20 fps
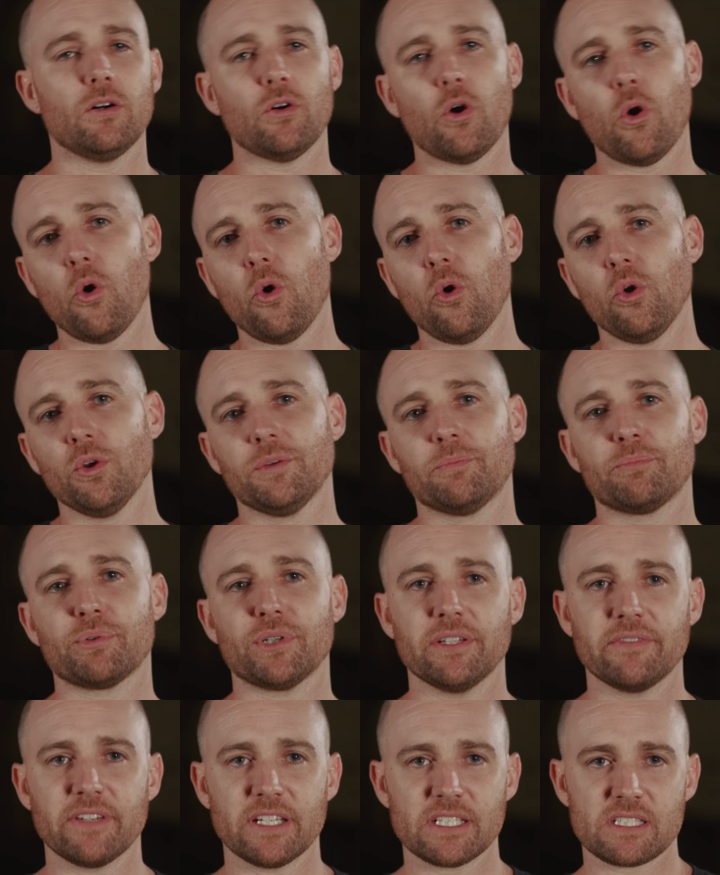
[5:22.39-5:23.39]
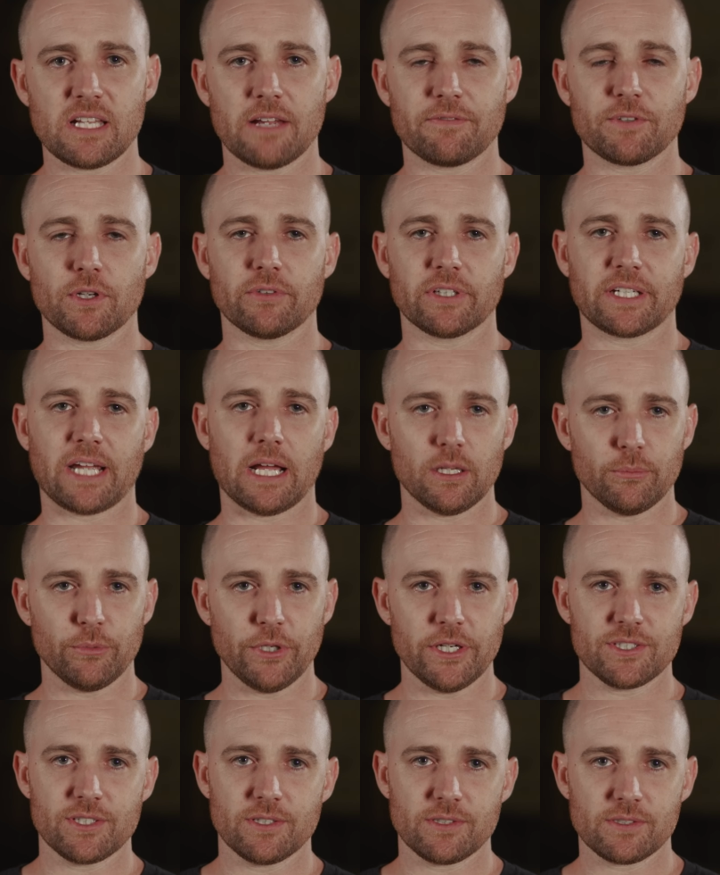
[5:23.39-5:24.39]
old previous leftover
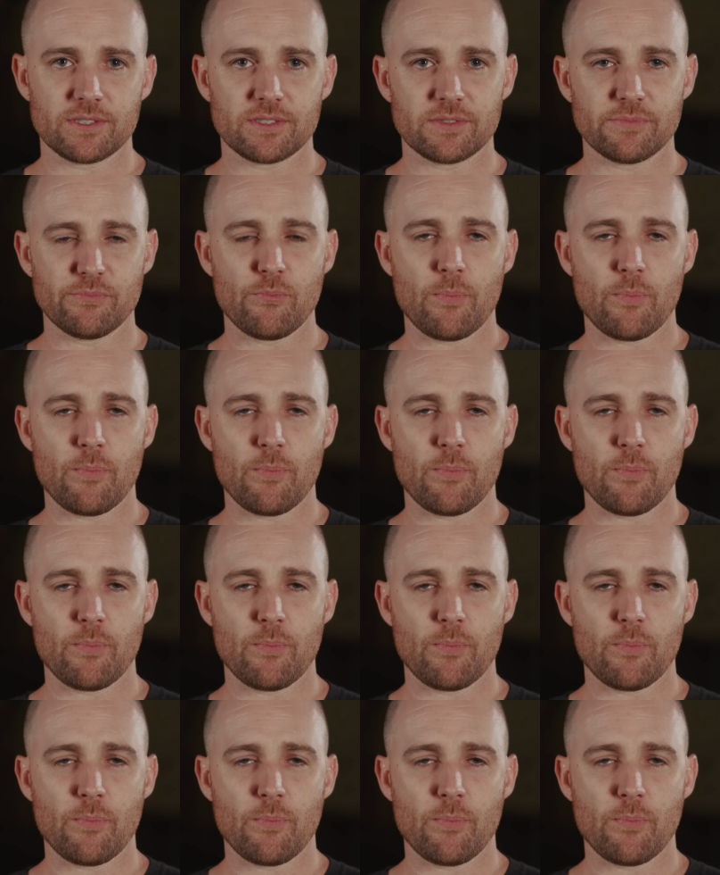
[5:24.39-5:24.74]
calibrations.